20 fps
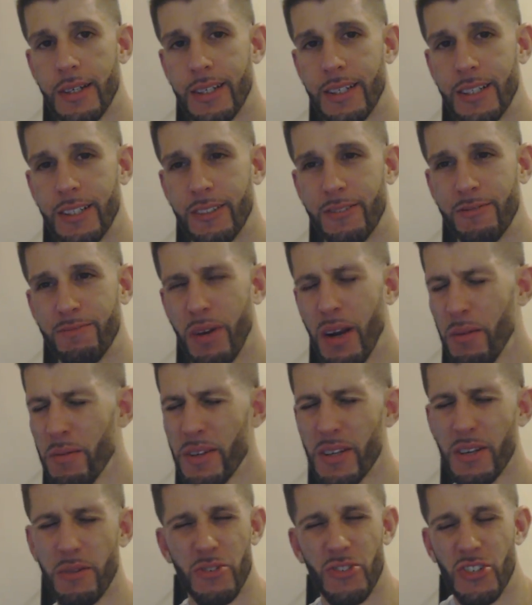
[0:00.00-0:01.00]

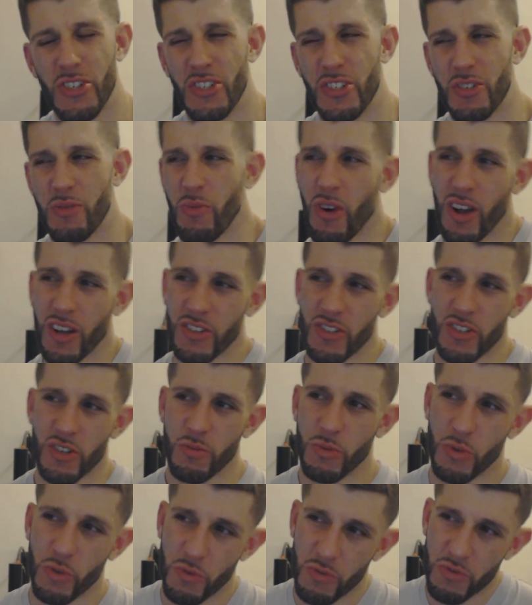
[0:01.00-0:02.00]
Probably going to see some
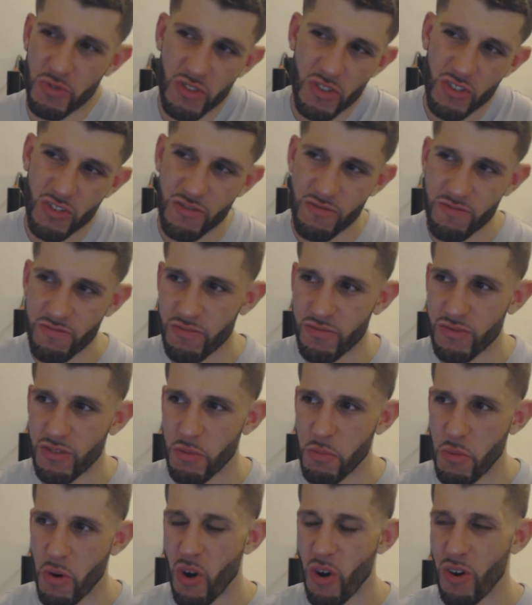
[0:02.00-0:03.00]
roster moves
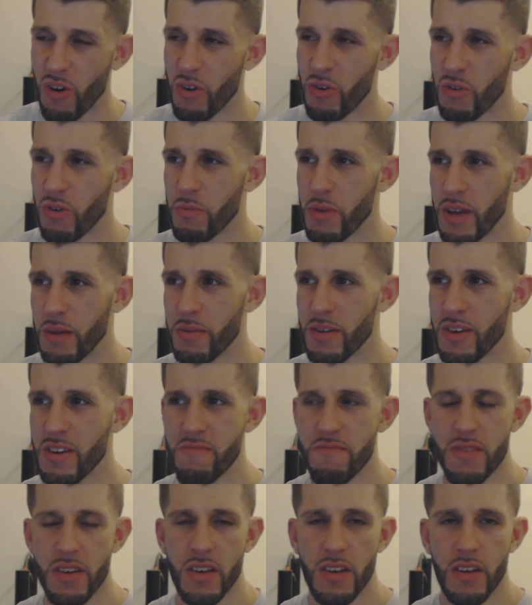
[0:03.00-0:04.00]
tomorrow, or
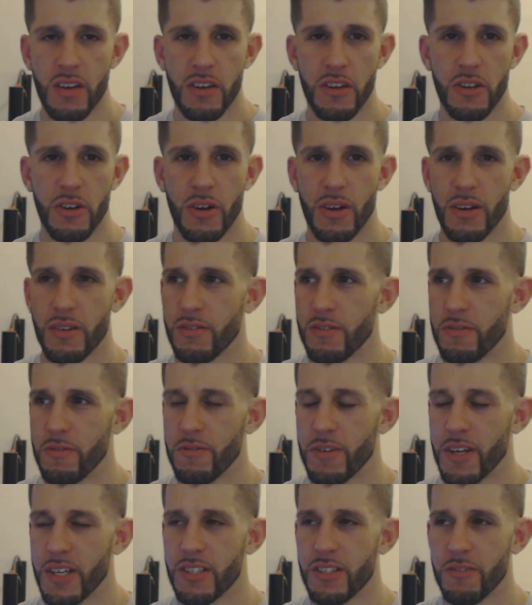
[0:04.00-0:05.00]
maybe the
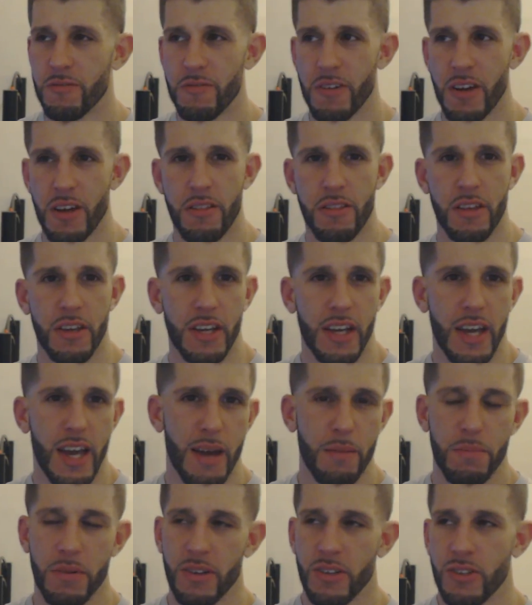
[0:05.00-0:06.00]
vested vet thing
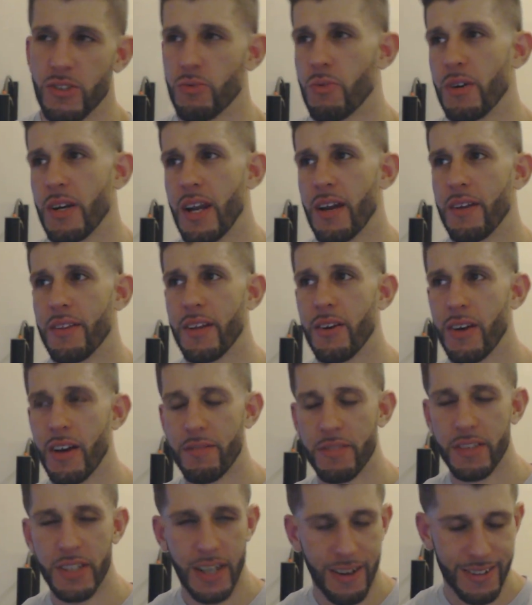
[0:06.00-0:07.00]
happens where now they don't
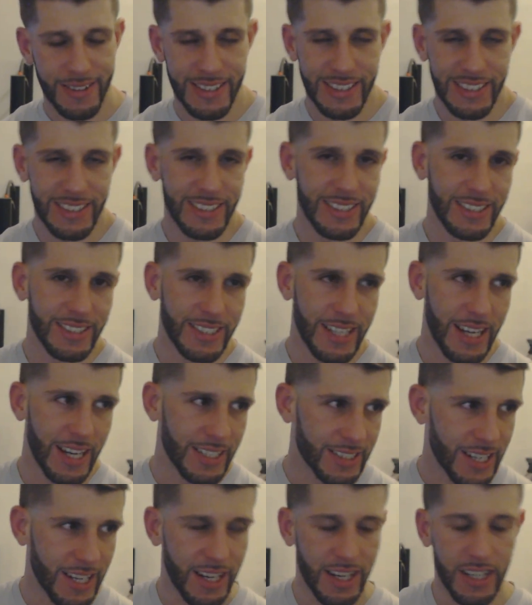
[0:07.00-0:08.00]
have to guarantee these
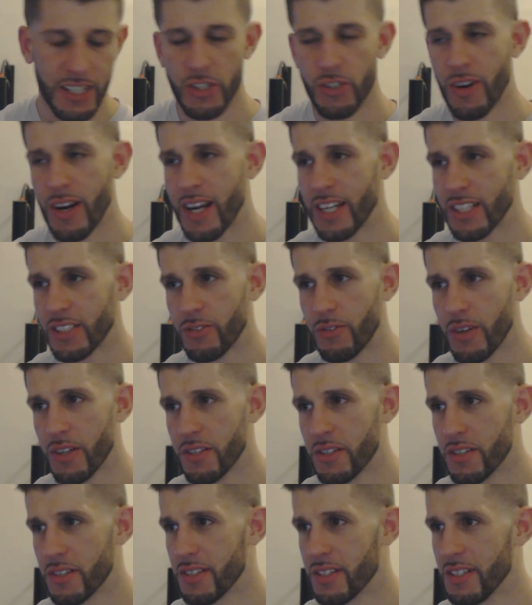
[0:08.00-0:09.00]
guys contracts for the
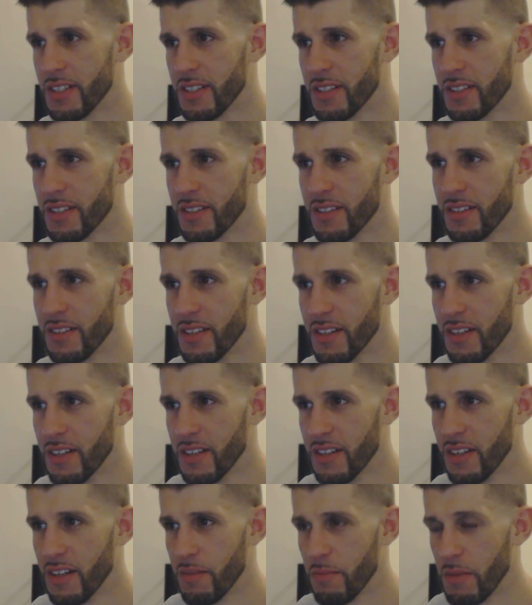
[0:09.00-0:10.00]
rest of the season.
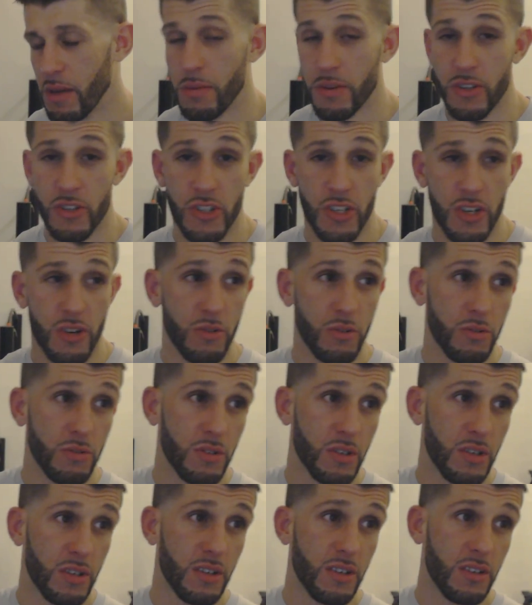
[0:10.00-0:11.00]
Maybe a
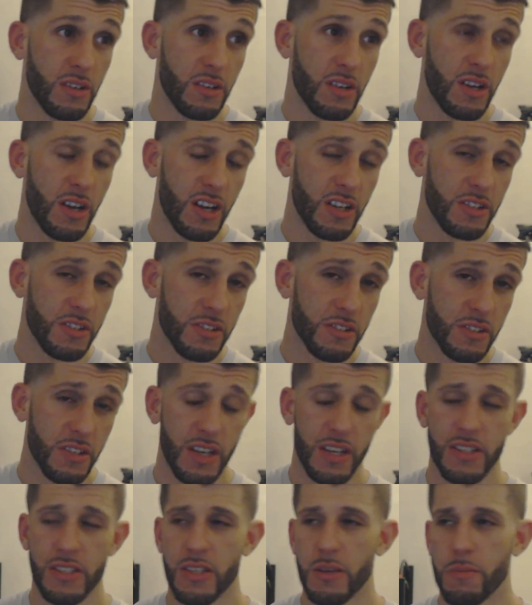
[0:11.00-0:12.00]
Gerald Hodges
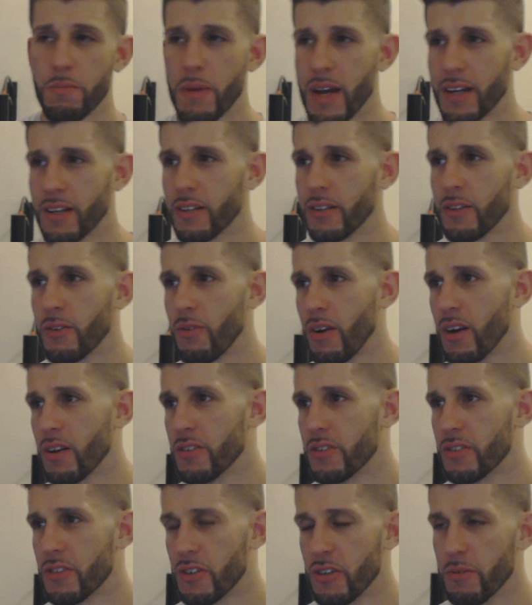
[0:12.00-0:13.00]
ends up back on the
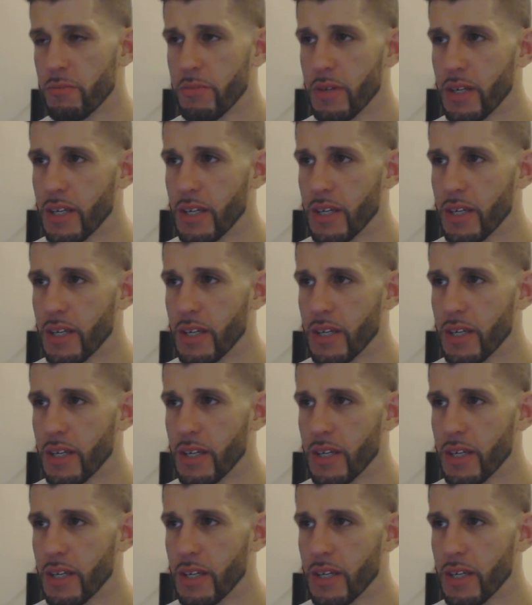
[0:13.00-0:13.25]
roster.